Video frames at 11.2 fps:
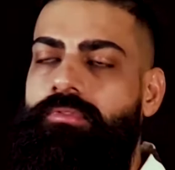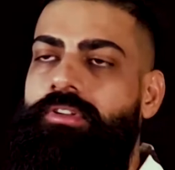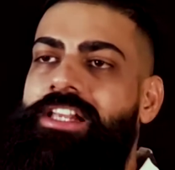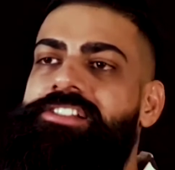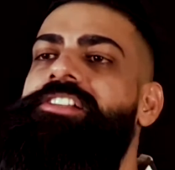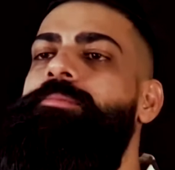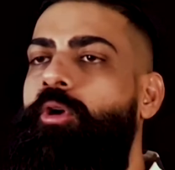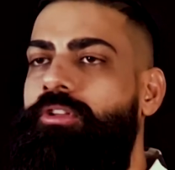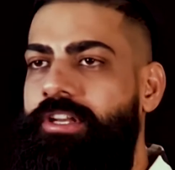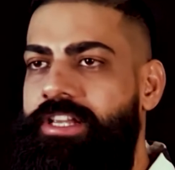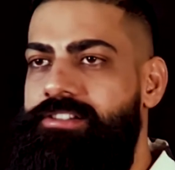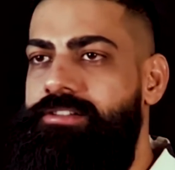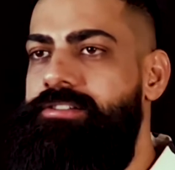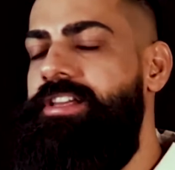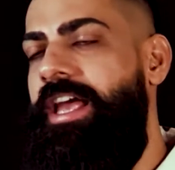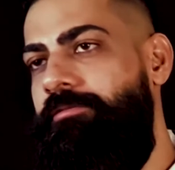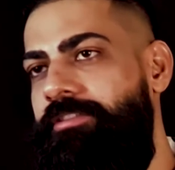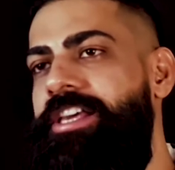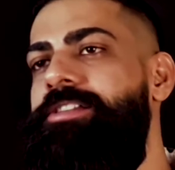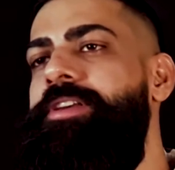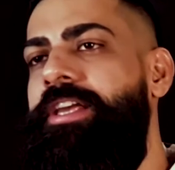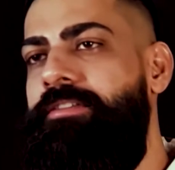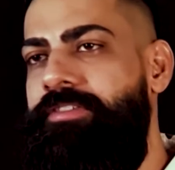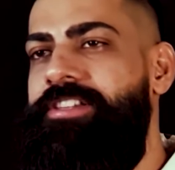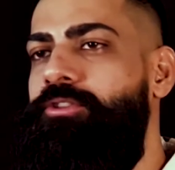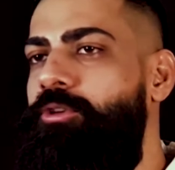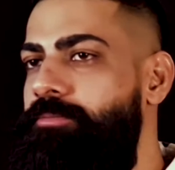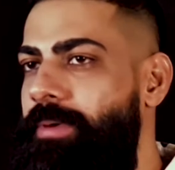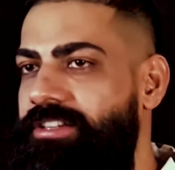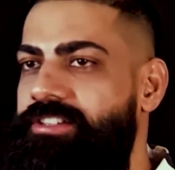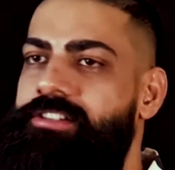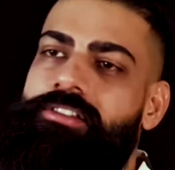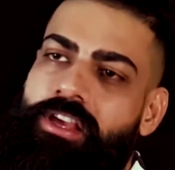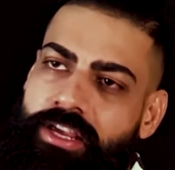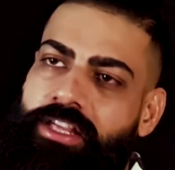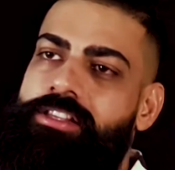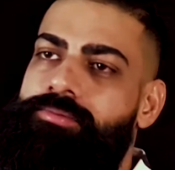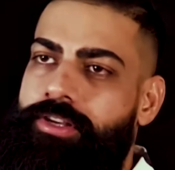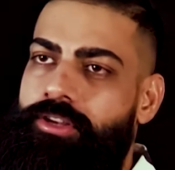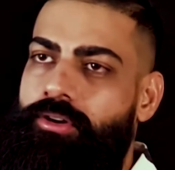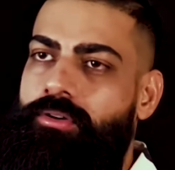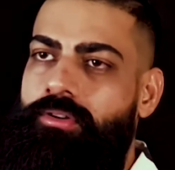Let's explore the reasons and ways we can fix those patches in this video.